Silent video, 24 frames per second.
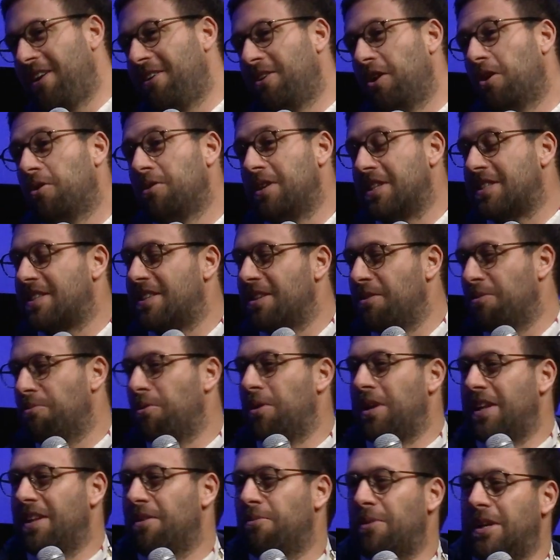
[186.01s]
You know,
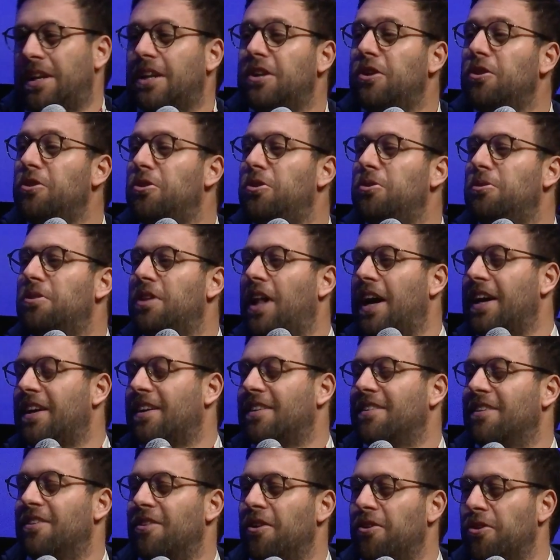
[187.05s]
we didn't do
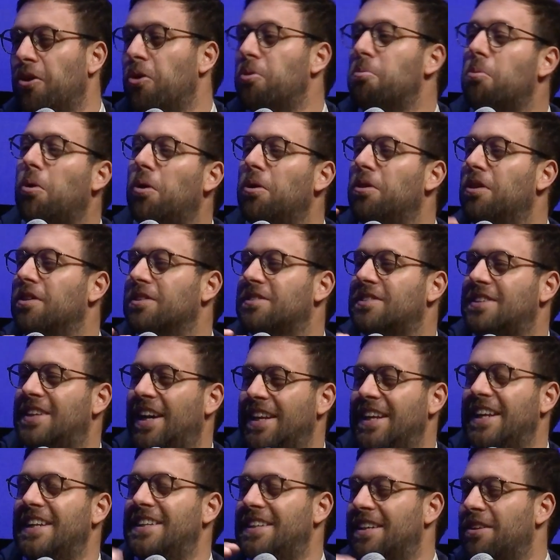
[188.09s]
like the normal
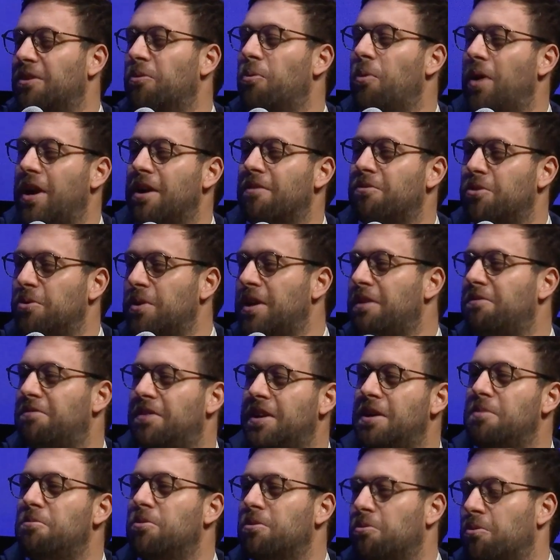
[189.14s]
Canadian way of doing
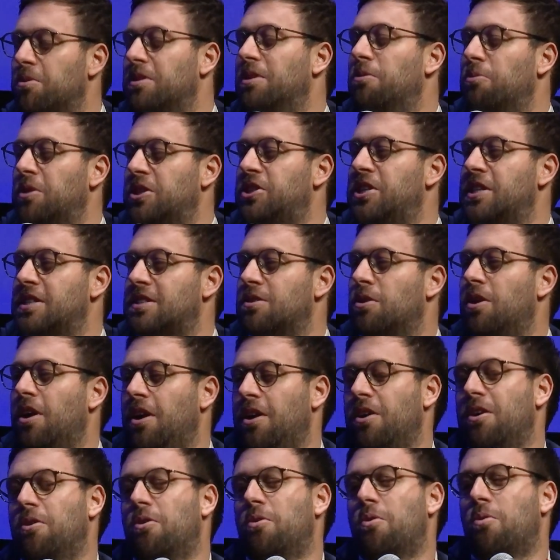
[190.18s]
film, which is
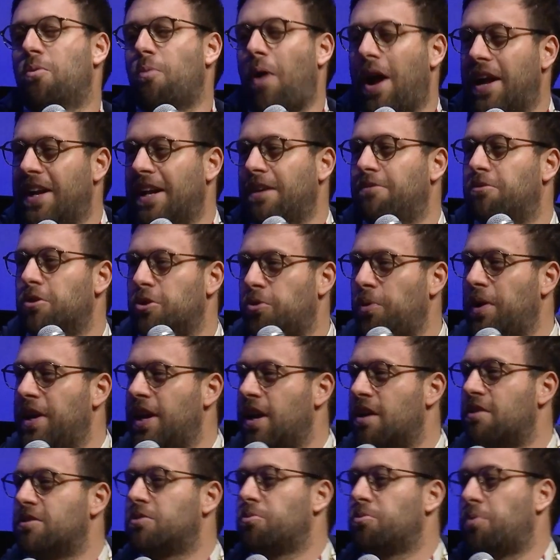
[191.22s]
writing for 3
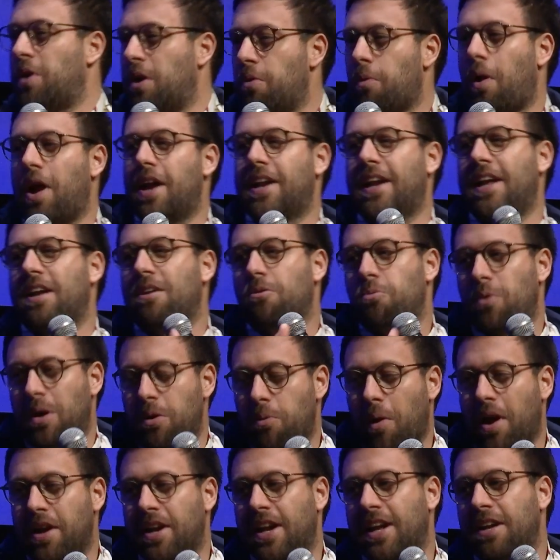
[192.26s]
years,
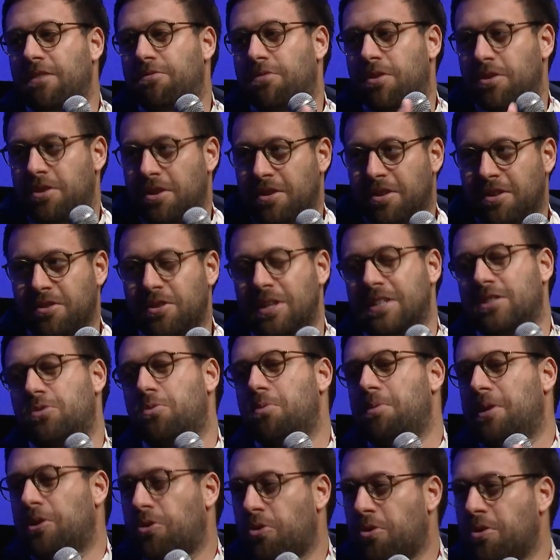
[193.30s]
rewriting for the
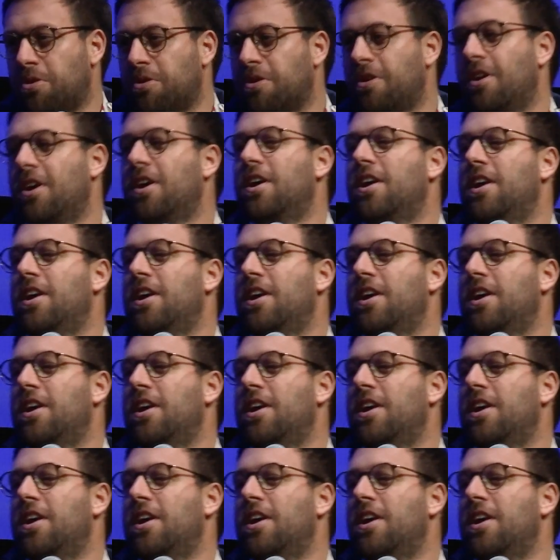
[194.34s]
distributor,